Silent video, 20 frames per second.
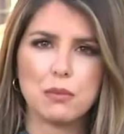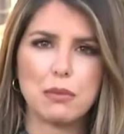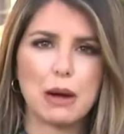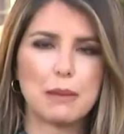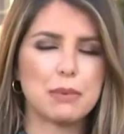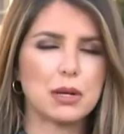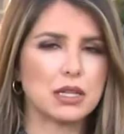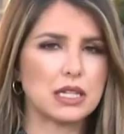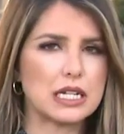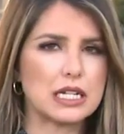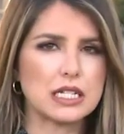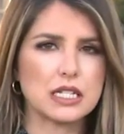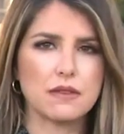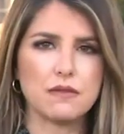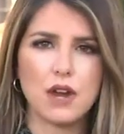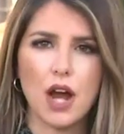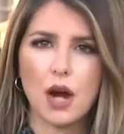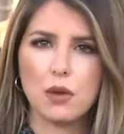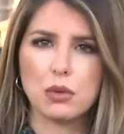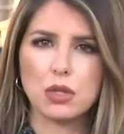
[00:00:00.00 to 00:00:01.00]
but police have
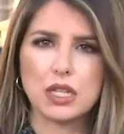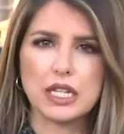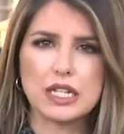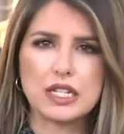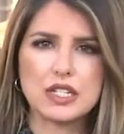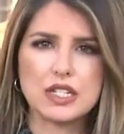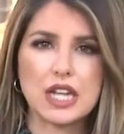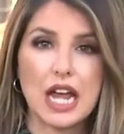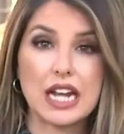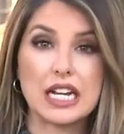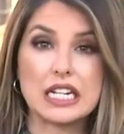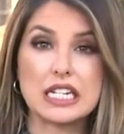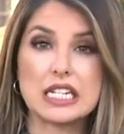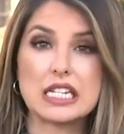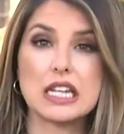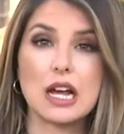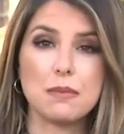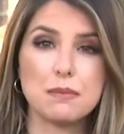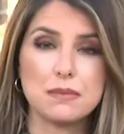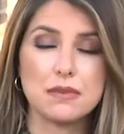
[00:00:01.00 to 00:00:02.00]
not released any
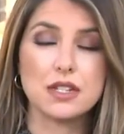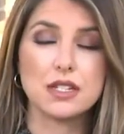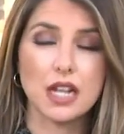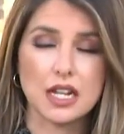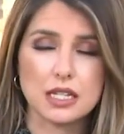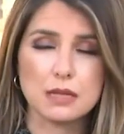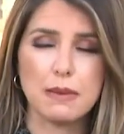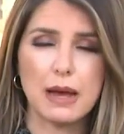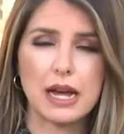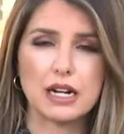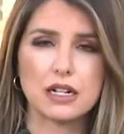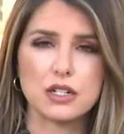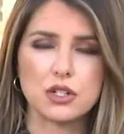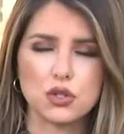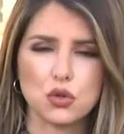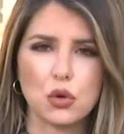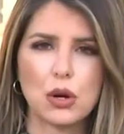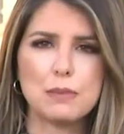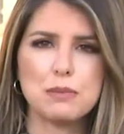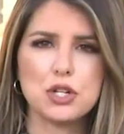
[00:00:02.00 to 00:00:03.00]
suspect
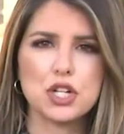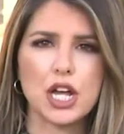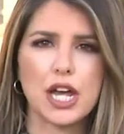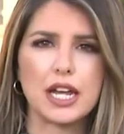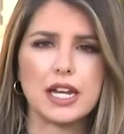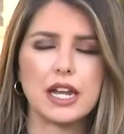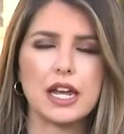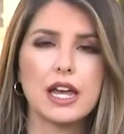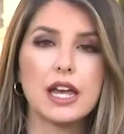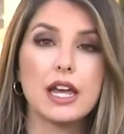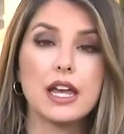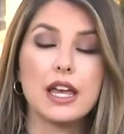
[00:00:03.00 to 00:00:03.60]
description.